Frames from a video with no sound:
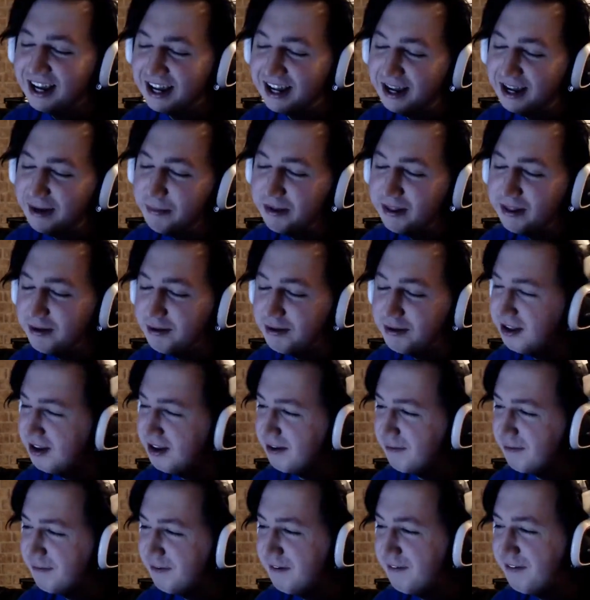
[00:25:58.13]
I mean there's like a
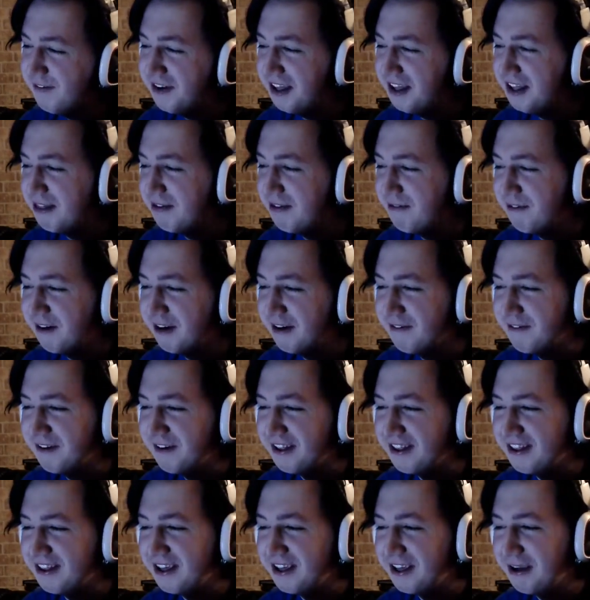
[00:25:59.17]
15th Final
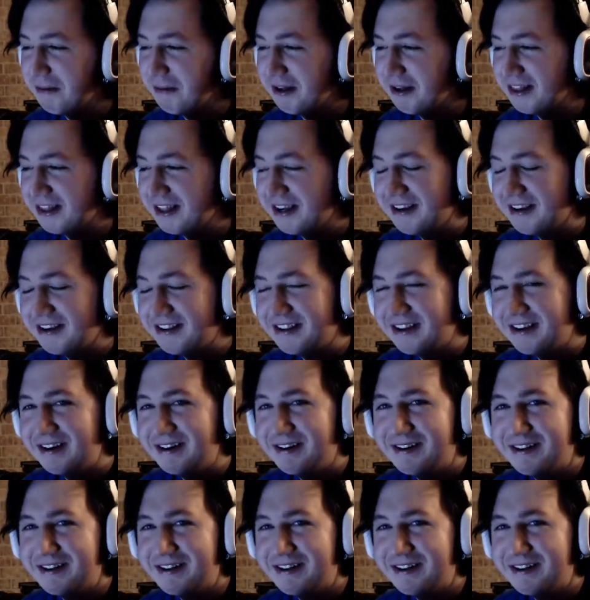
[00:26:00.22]
Fantasy game out there, so